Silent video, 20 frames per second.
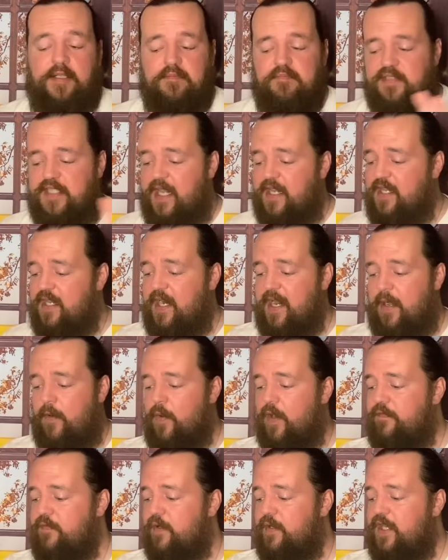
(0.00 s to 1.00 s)
Take it
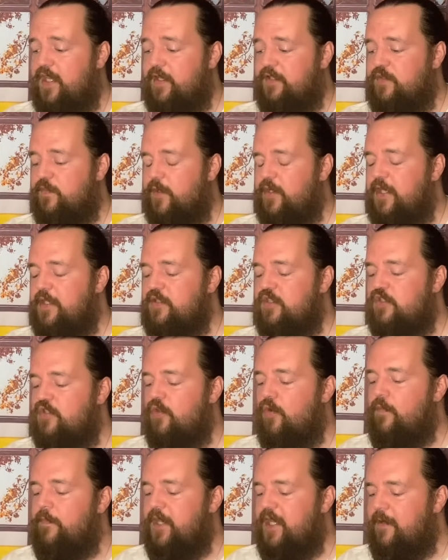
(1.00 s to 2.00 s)
however it hits, but it's
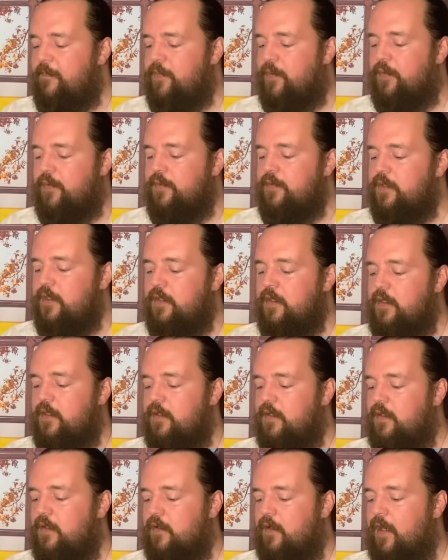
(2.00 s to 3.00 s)
two people,
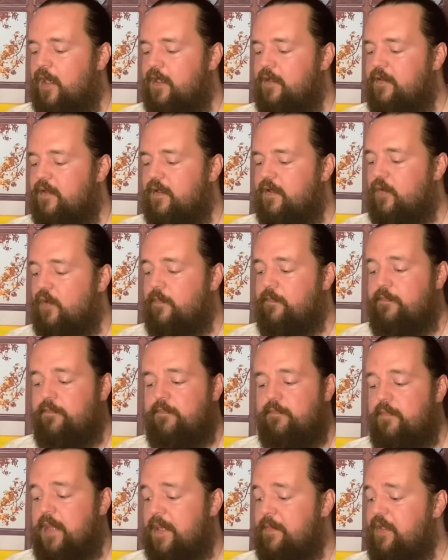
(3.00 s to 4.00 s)
all right, or
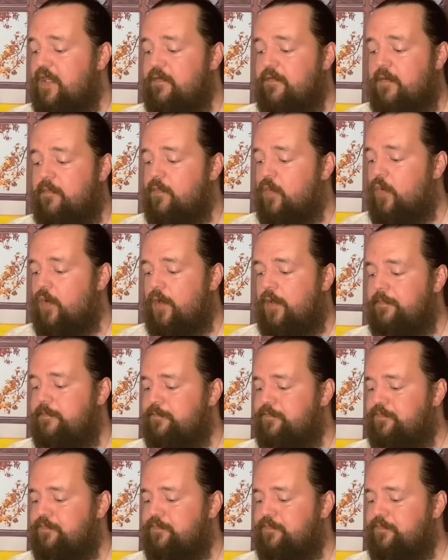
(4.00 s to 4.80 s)
maybe even more.